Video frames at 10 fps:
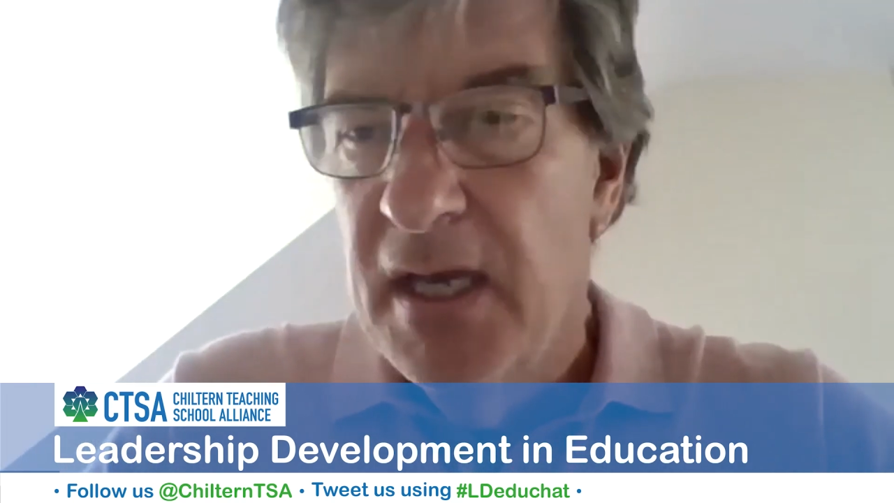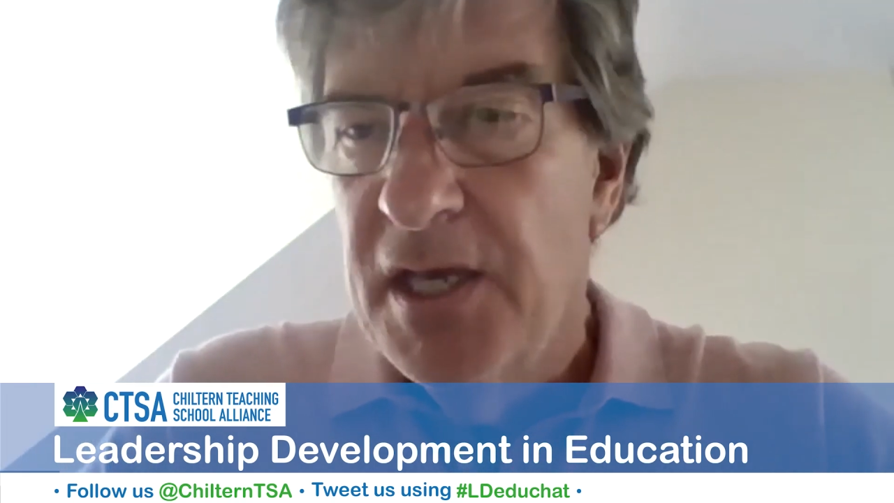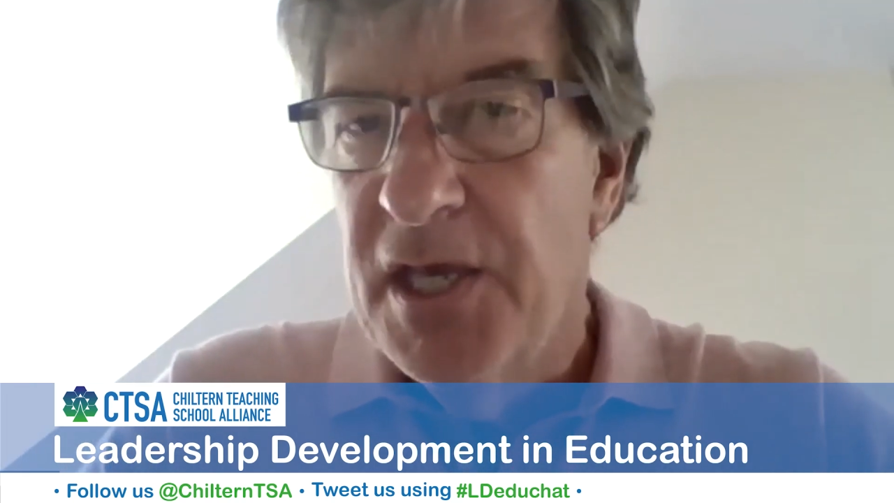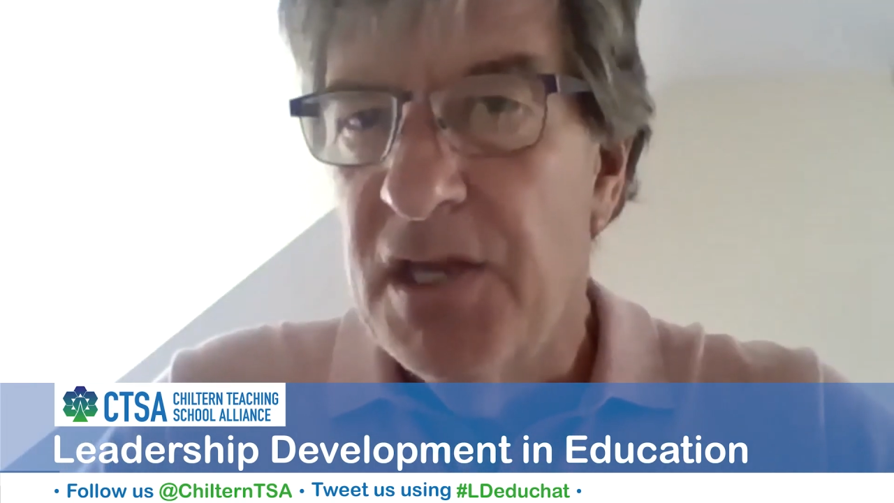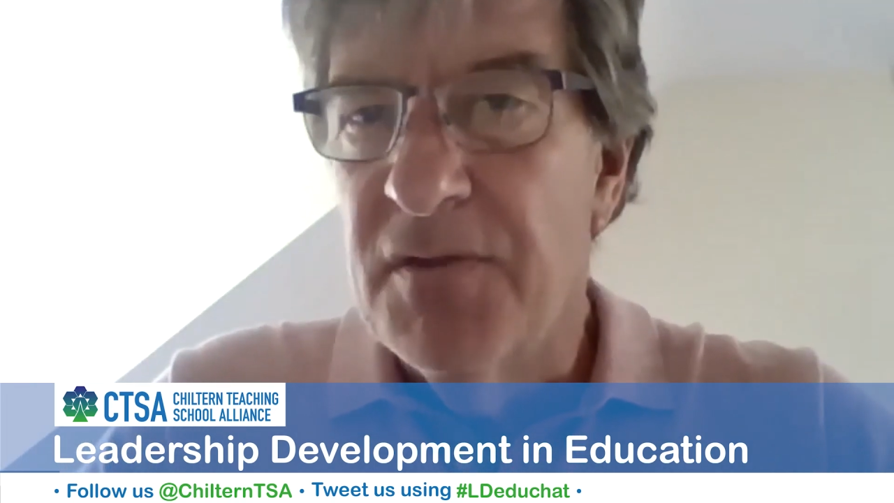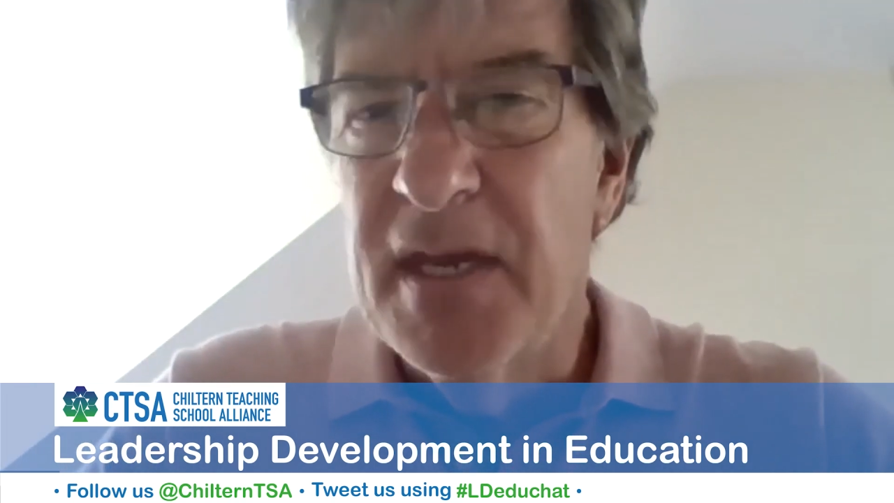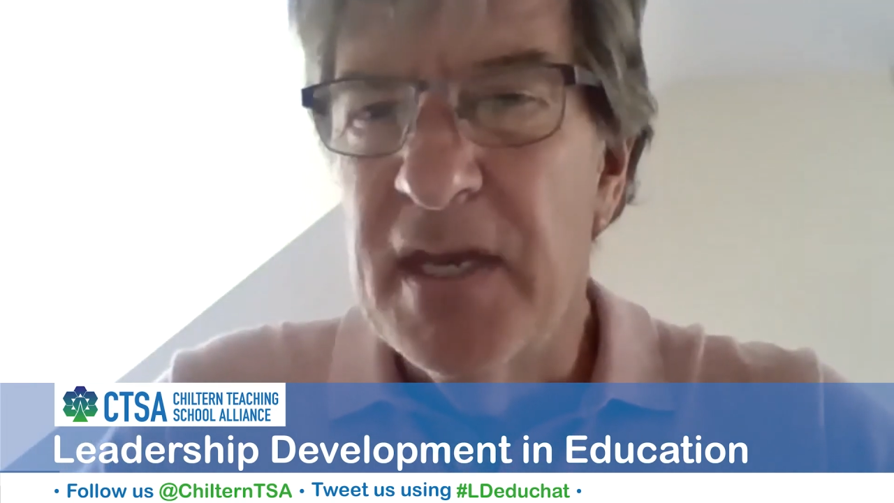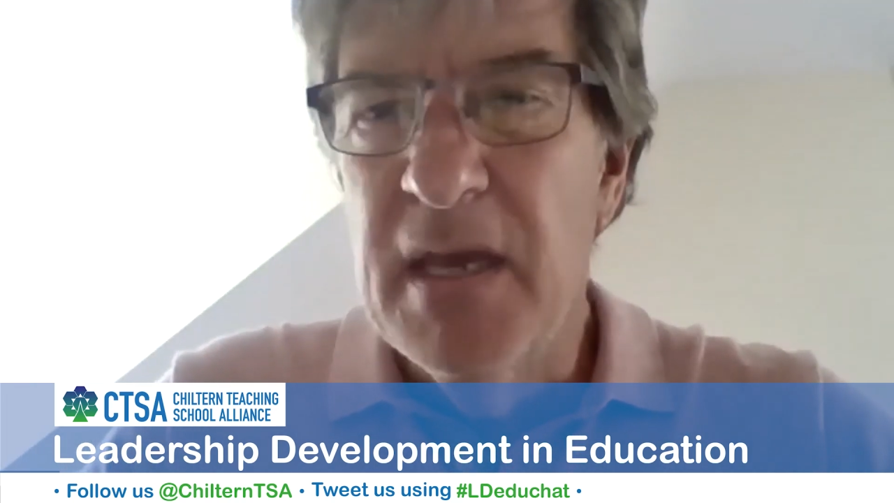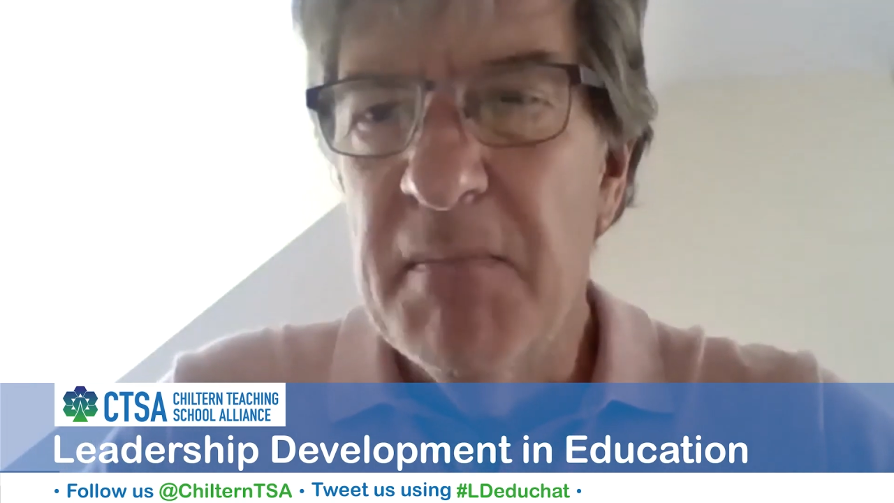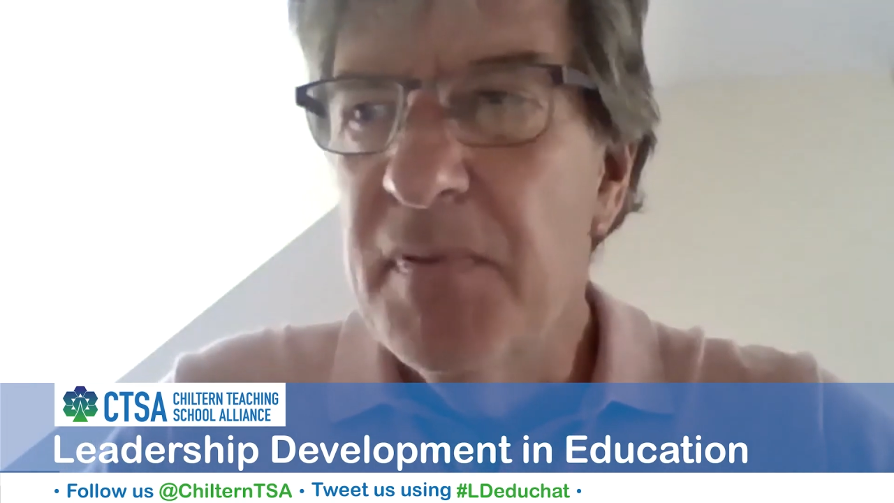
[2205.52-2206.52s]
the
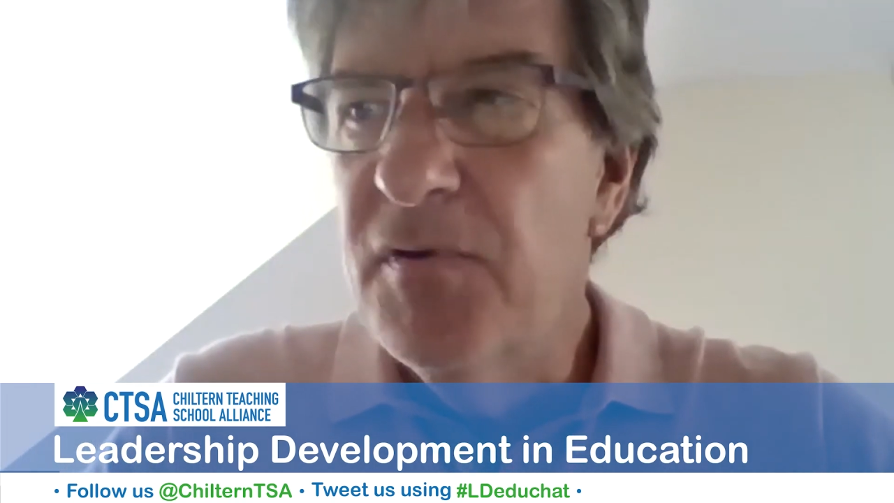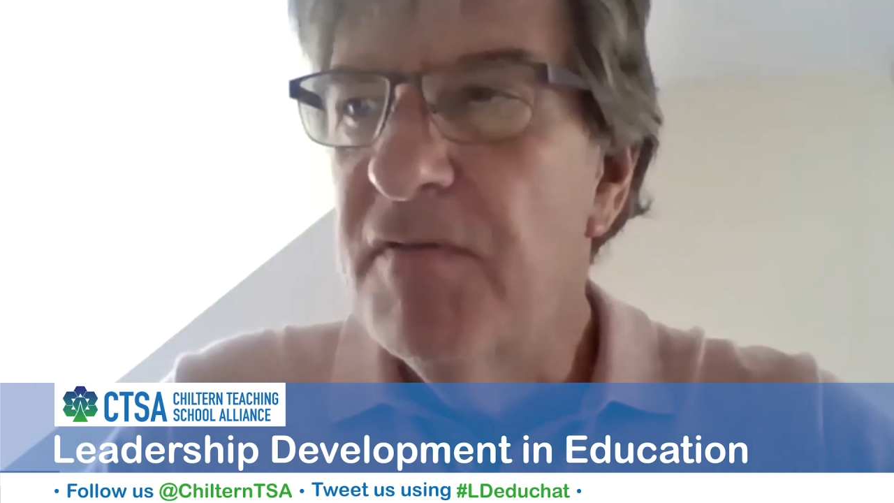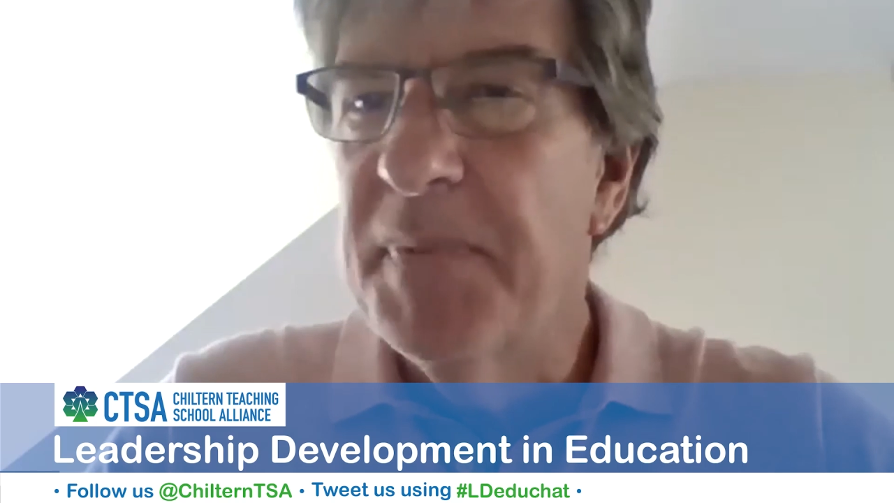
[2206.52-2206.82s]
number of